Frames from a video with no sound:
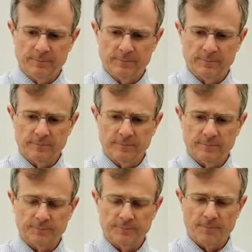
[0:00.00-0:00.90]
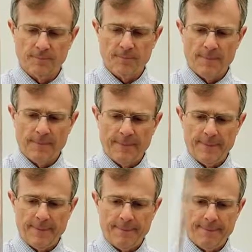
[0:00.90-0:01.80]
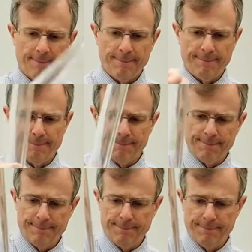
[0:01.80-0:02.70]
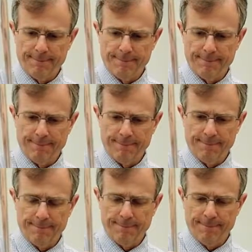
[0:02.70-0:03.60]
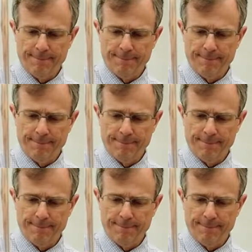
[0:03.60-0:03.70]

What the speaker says: No one is speaking in this clip.